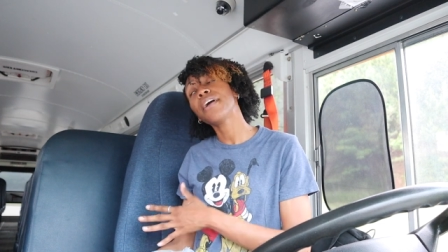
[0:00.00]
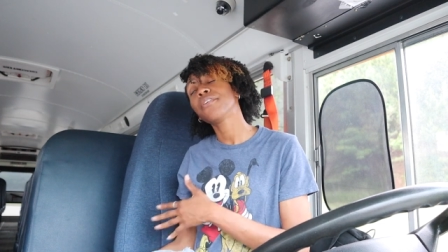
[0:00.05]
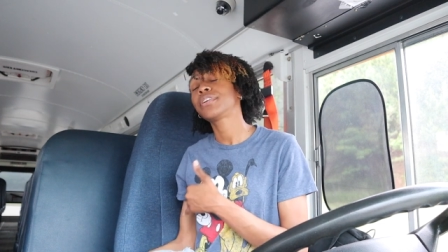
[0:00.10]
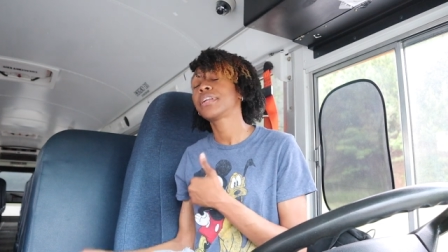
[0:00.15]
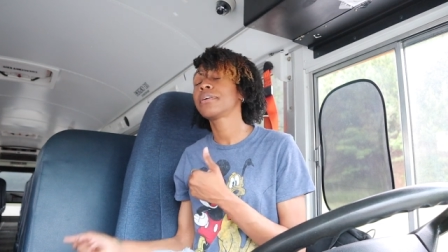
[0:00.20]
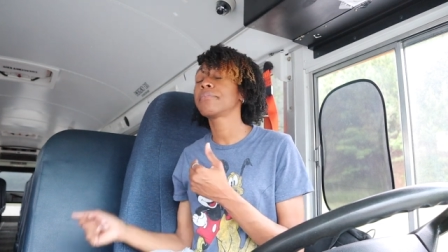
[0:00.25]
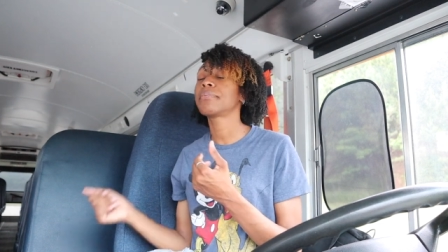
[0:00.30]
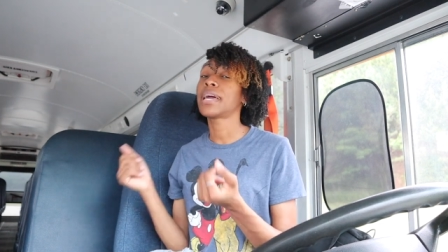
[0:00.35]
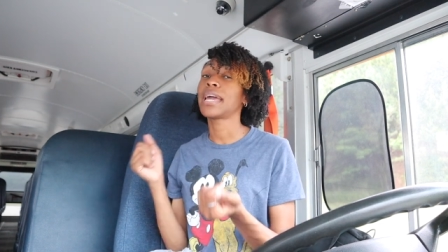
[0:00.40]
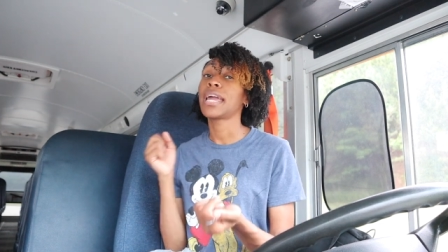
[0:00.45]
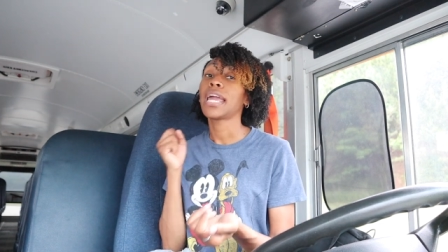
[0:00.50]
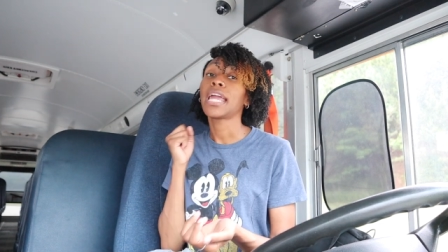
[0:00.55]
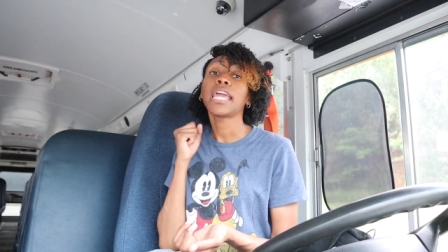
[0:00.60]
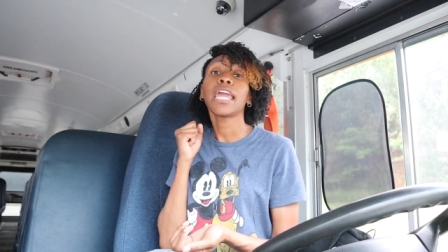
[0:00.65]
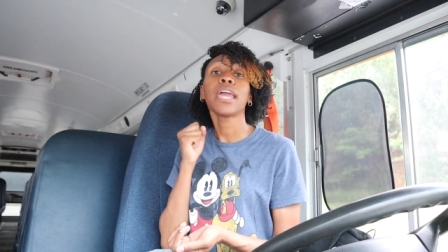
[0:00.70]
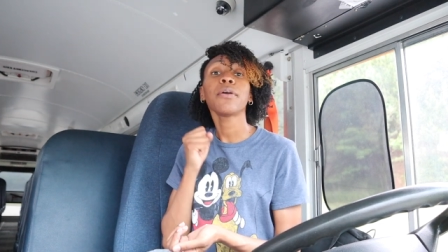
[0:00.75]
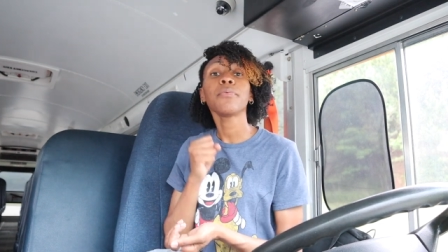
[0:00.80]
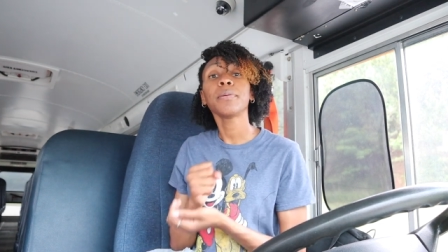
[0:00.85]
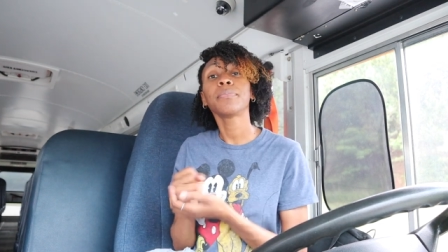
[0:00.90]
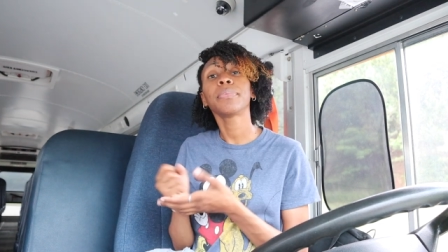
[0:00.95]
Or they be like,
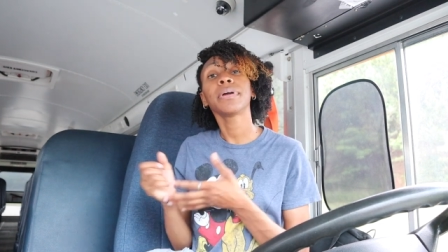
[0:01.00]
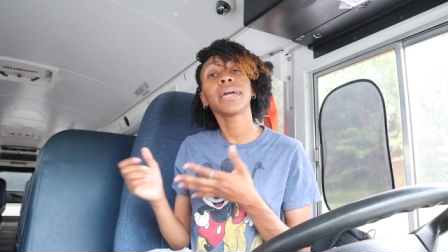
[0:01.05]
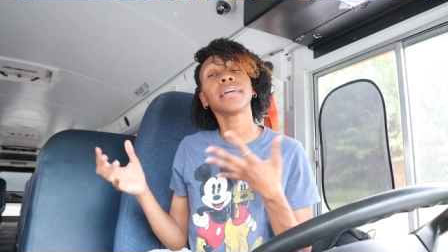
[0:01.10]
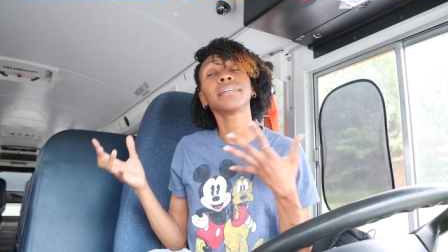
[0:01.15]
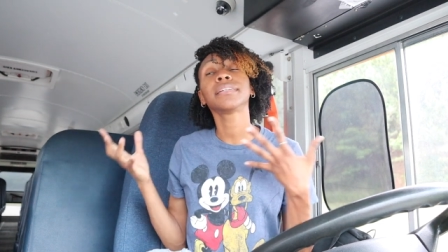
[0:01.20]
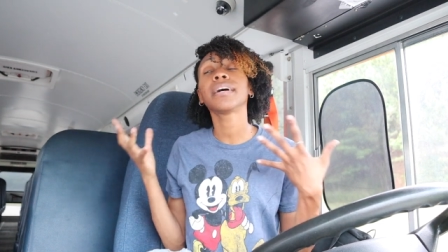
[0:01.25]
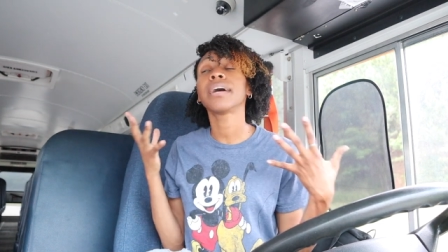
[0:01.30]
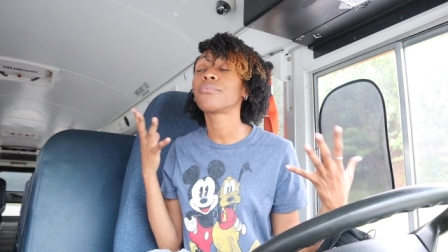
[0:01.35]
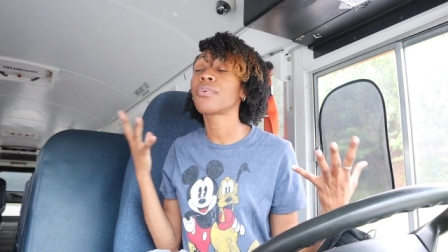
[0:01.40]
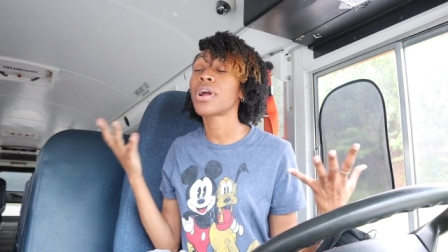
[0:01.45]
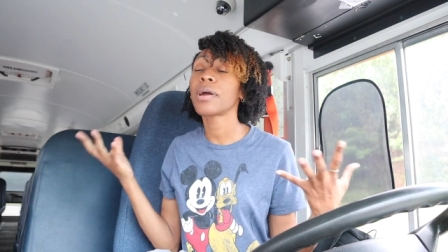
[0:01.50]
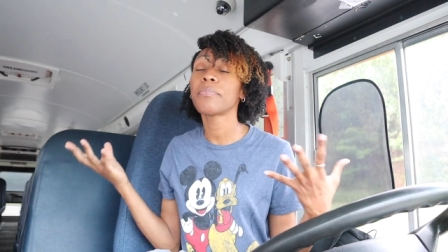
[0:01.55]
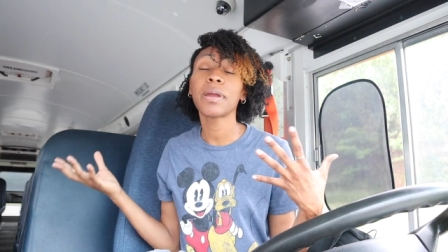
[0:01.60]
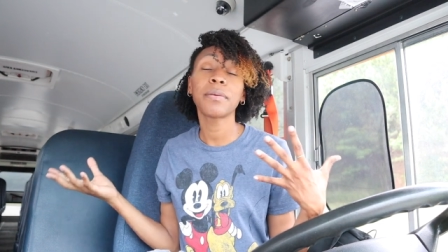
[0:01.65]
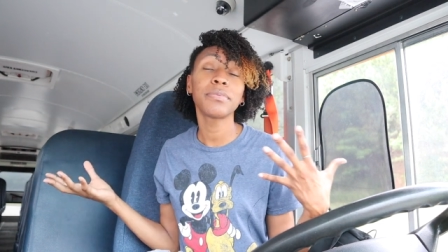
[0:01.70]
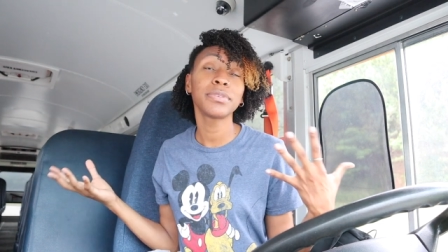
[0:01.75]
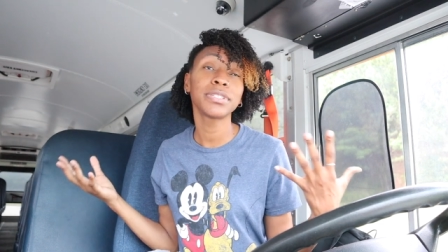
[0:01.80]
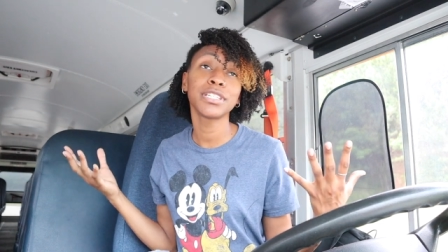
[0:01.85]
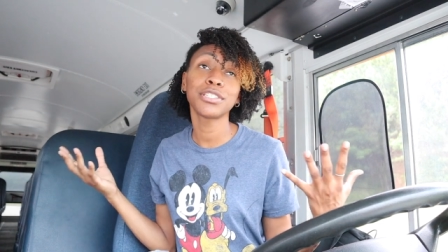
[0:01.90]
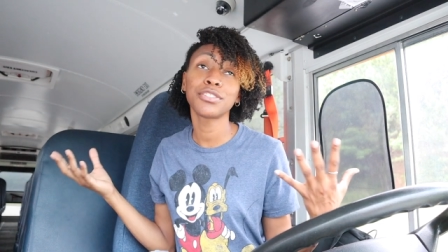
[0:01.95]
can we play rock,
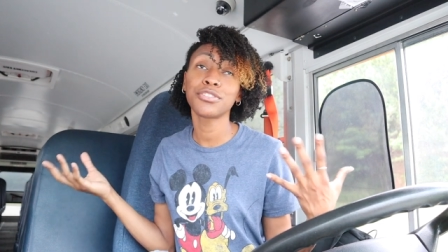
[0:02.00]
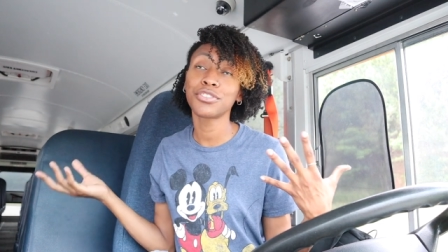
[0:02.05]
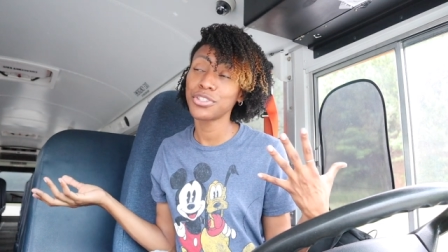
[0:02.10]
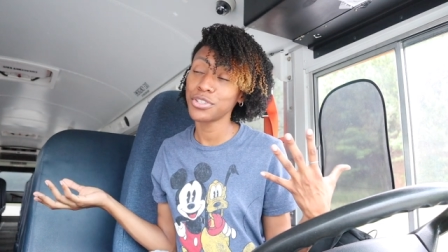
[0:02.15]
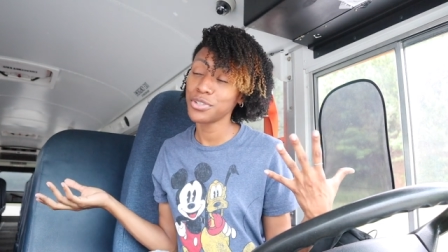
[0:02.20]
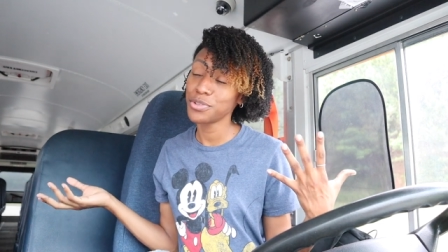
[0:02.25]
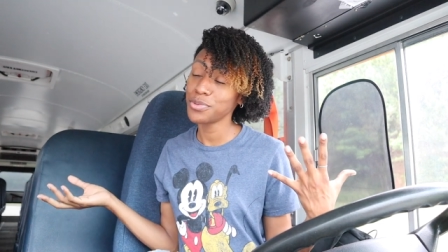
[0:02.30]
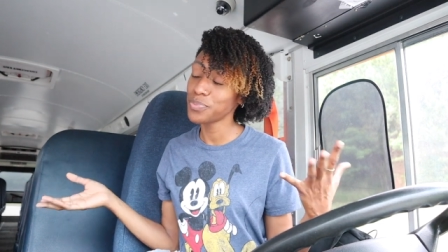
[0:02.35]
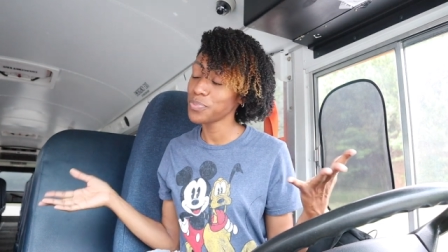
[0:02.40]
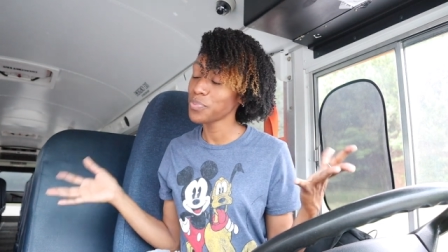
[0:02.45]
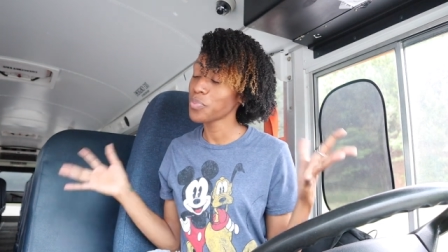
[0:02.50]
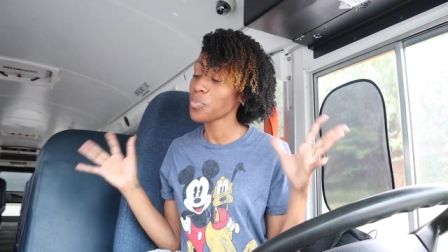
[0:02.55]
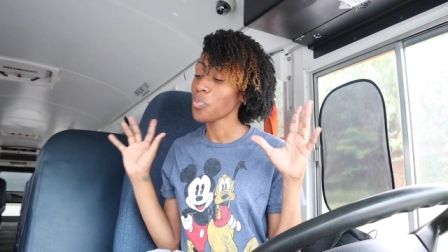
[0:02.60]
paper, scissors, shoe?